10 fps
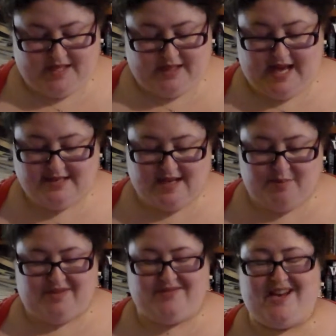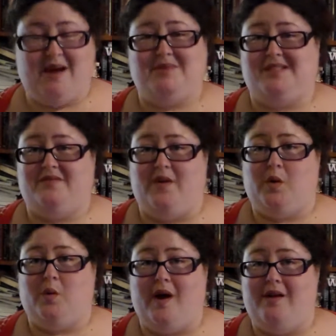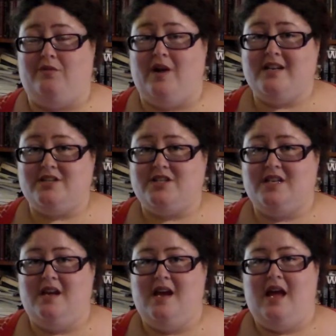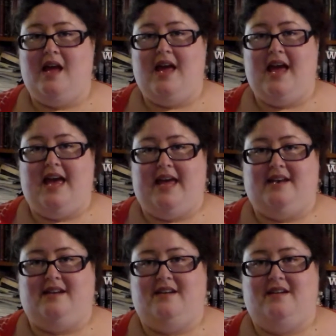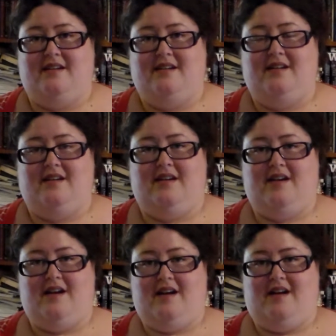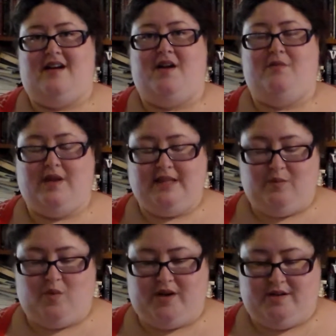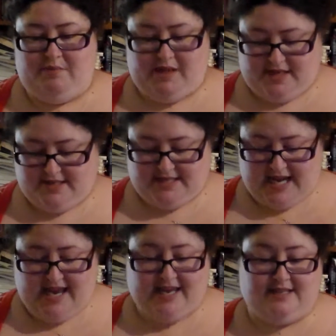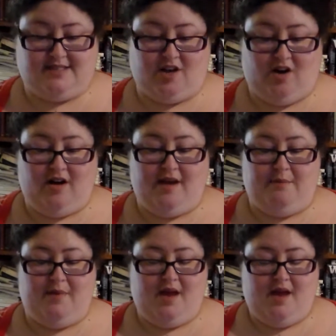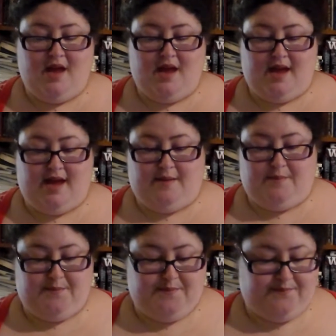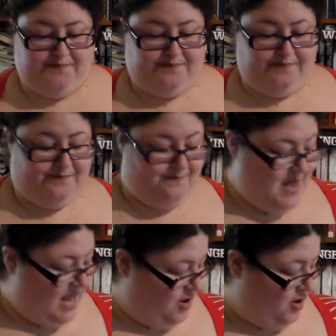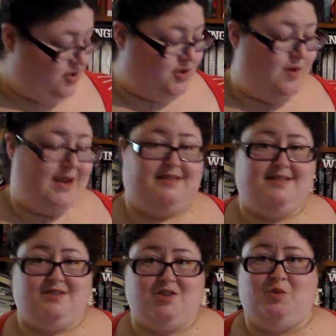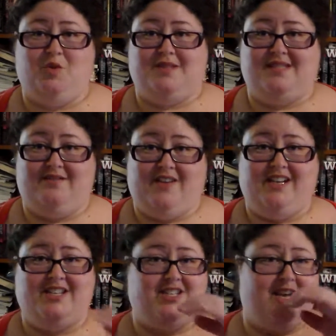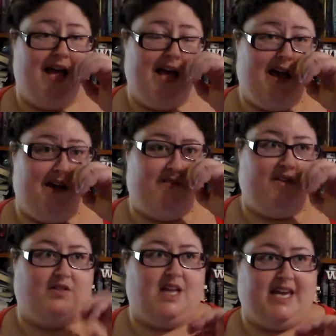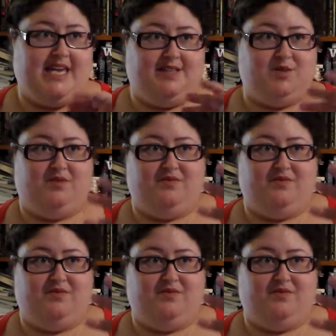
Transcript: The last couple of chapters felt quite rushed, and I really wanted Miller to take his time and not to race towards the finish. It felt like he